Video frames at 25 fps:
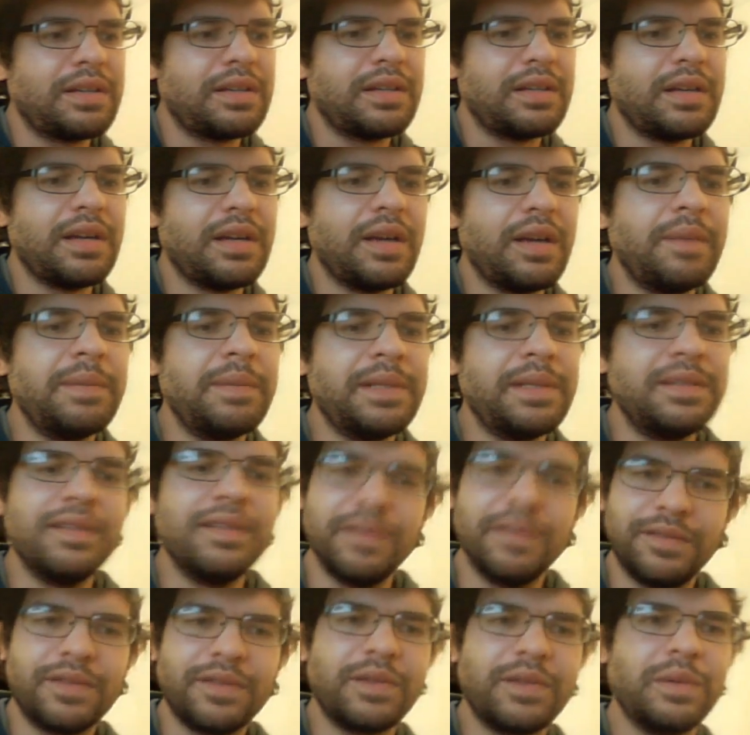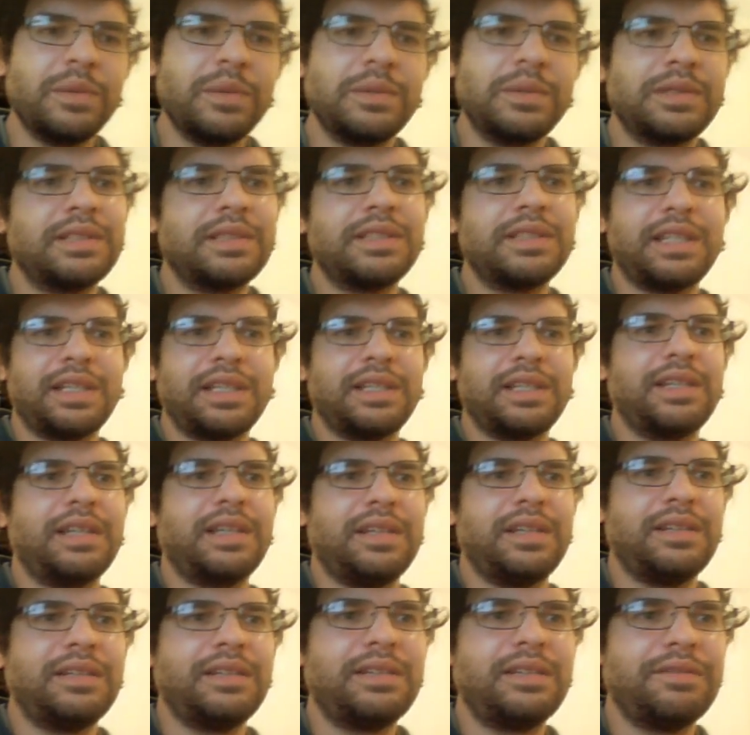a bit difficult to take
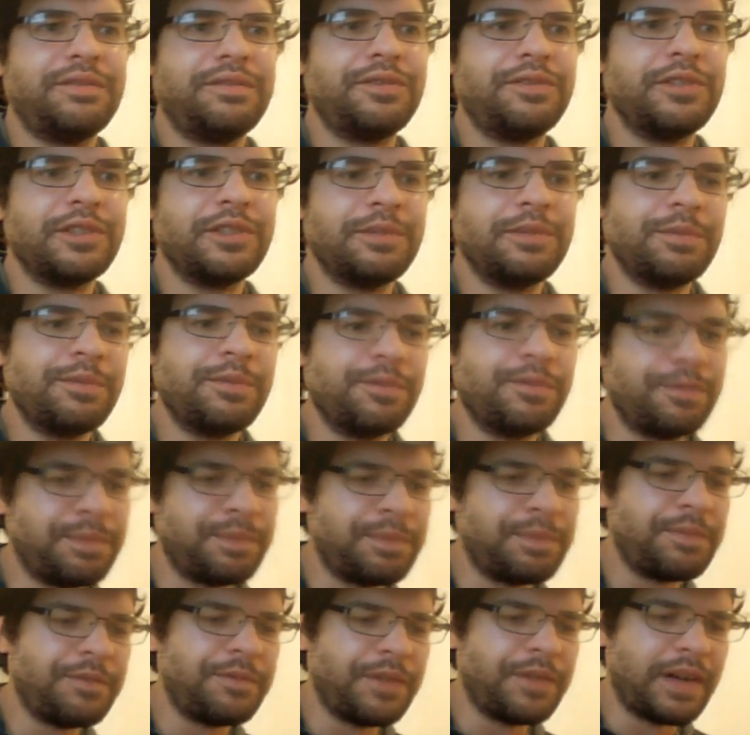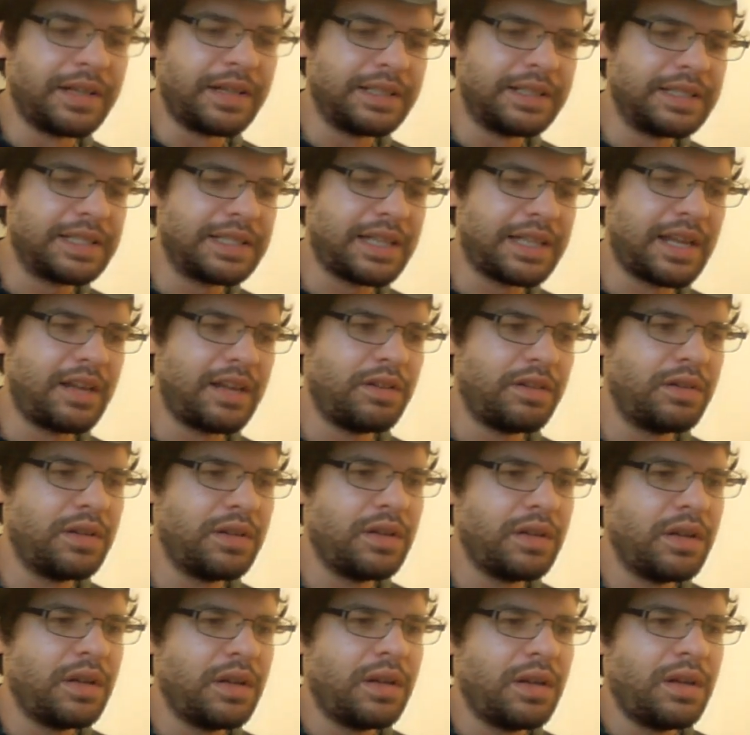in. I understand
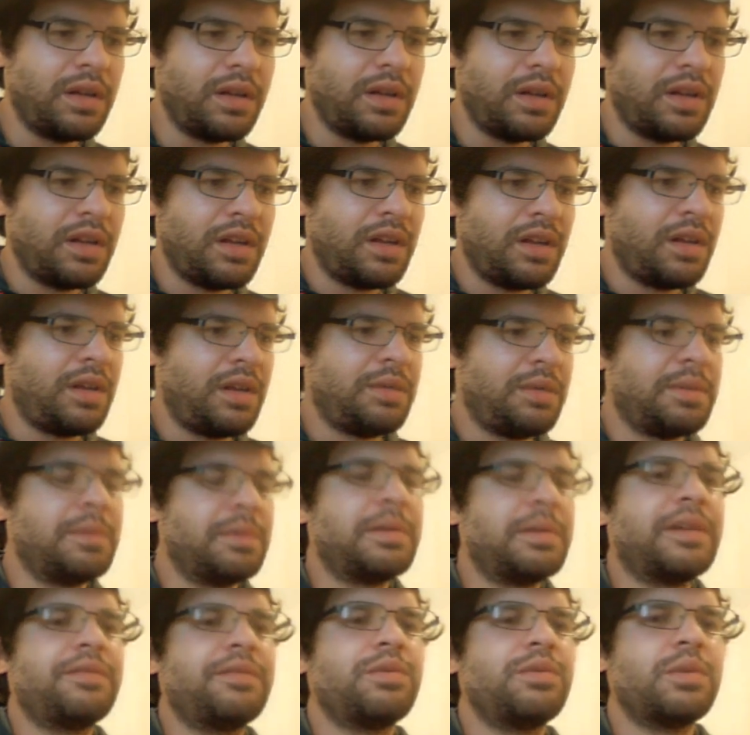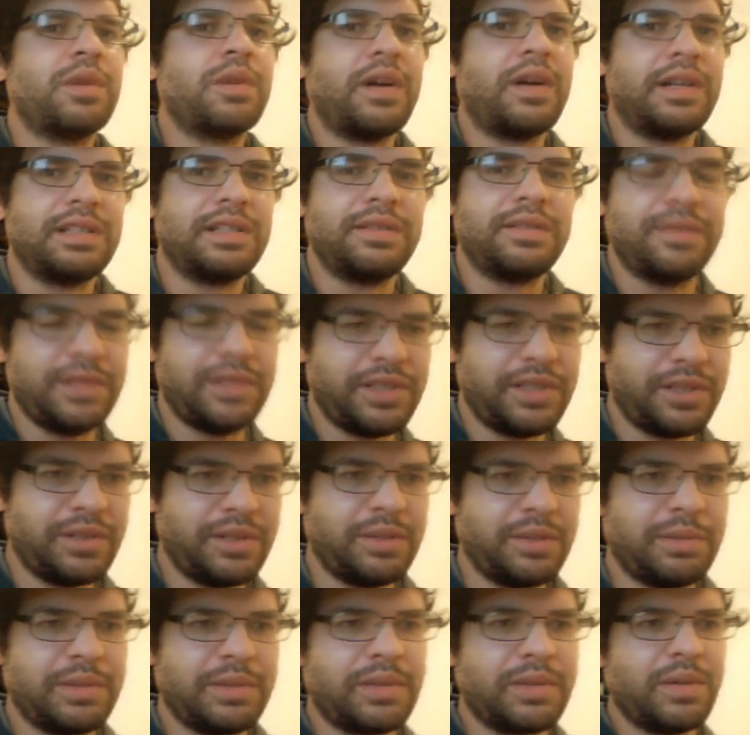who have all kinds of issues
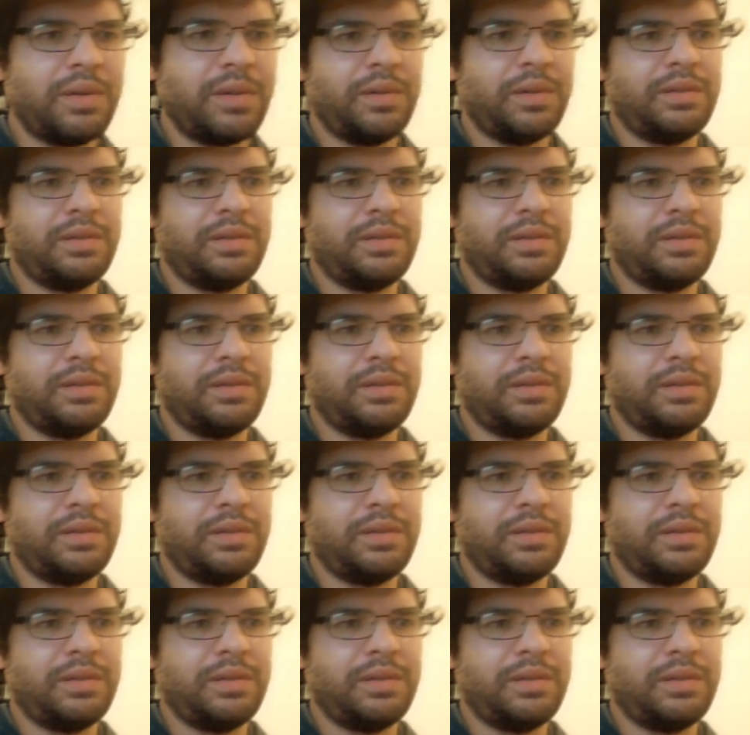with God.